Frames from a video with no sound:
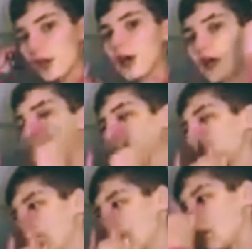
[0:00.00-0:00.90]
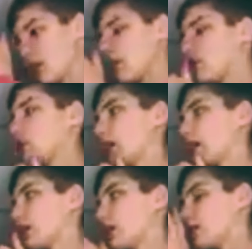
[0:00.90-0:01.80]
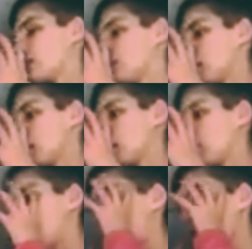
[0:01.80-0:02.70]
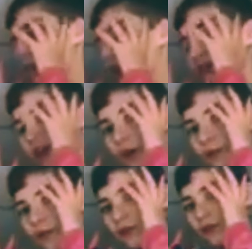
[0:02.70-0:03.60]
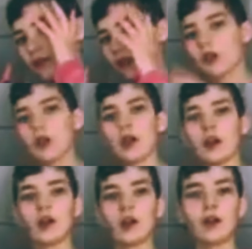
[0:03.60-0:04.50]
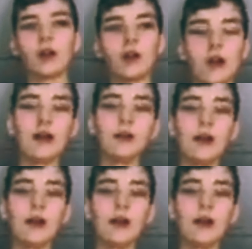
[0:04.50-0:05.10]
and then there's a like spot for their nose, and